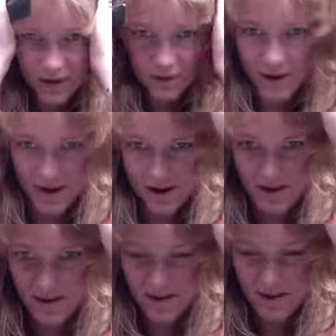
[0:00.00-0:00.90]
Okay,
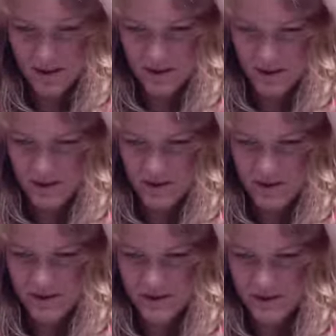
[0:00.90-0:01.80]

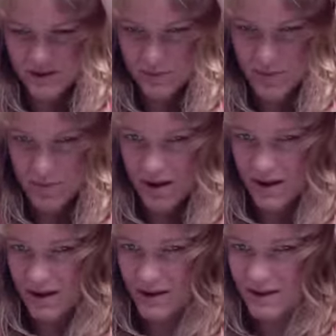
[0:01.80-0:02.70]
section my
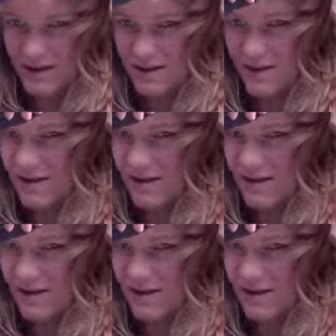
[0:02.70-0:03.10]
bangs